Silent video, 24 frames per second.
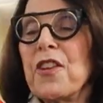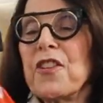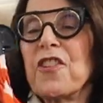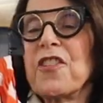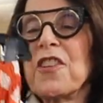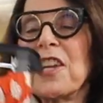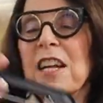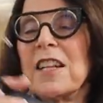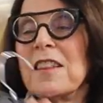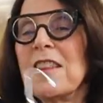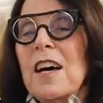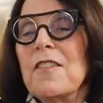this
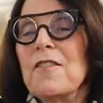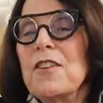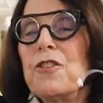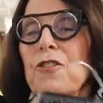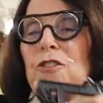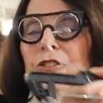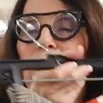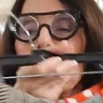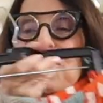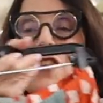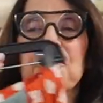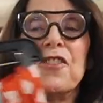and I love it.
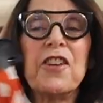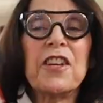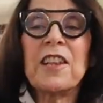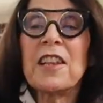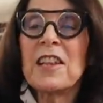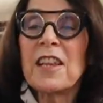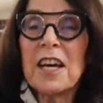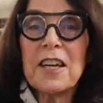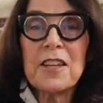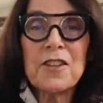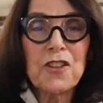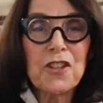You didn't
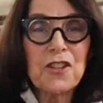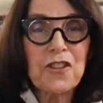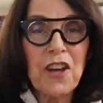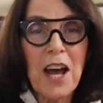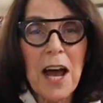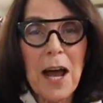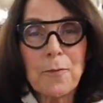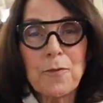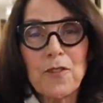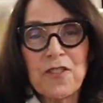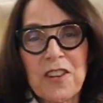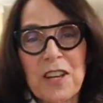like the
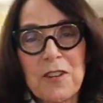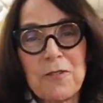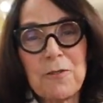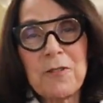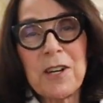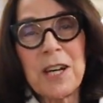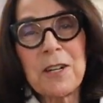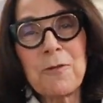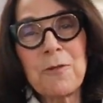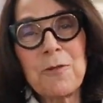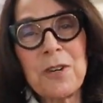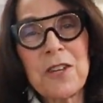tops that
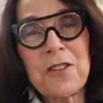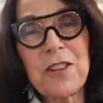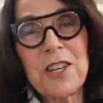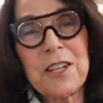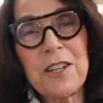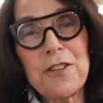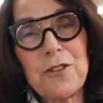went with it.